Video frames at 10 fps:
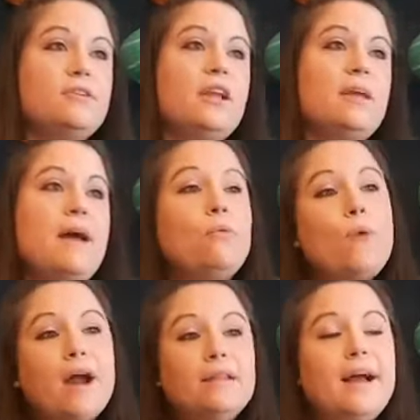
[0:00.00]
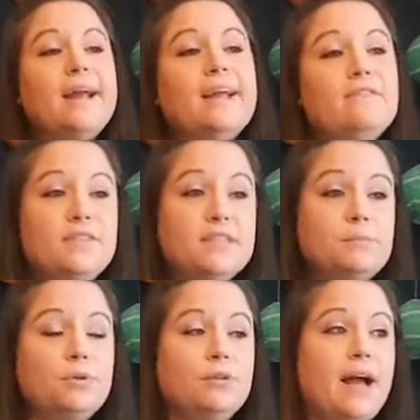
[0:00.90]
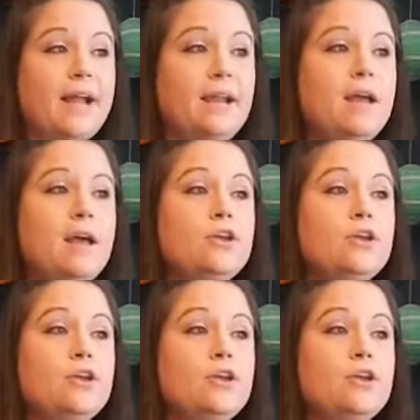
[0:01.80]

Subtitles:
learning about white light and invisible light.